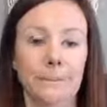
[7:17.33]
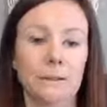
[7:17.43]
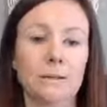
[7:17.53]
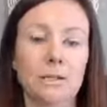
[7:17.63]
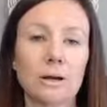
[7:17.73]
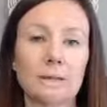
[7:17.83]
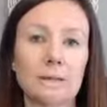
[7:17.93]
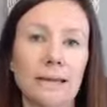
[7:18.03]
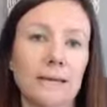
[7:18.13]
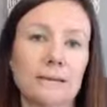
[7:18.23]

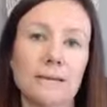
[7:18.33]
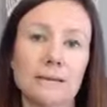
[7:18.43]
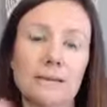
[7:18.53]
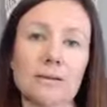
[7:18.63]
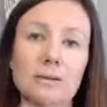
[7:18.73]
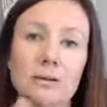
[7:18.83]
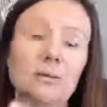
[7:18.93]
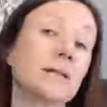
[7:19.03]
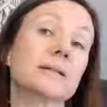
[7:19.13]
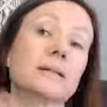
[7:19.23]
Non-toxic hand
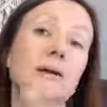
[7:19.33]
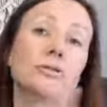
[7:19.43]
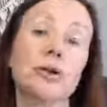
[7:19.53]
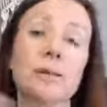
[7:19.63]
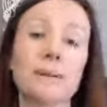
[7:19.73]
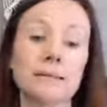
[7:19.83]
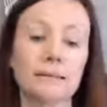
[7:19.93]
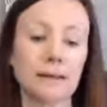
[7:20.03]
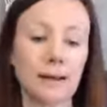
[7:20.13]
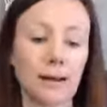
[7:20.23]
sanitizer that's not drying my
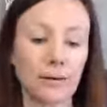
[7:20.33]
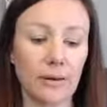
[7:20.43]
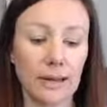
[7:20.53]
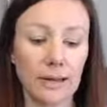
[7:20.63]
skin out.